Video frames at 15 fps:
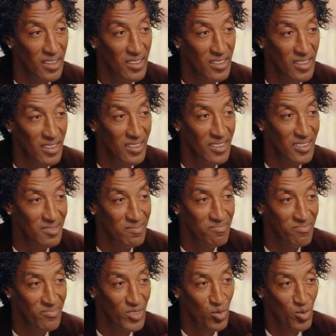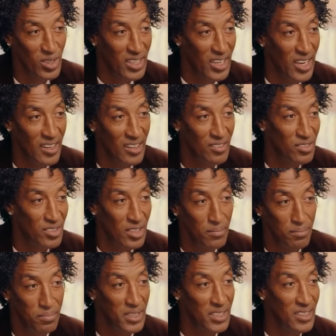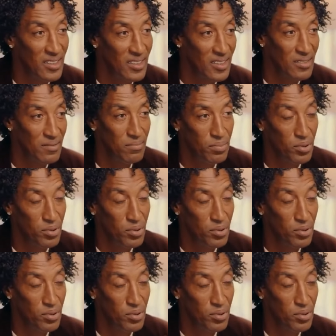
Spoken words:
propelled the Bulls to unprecedented success,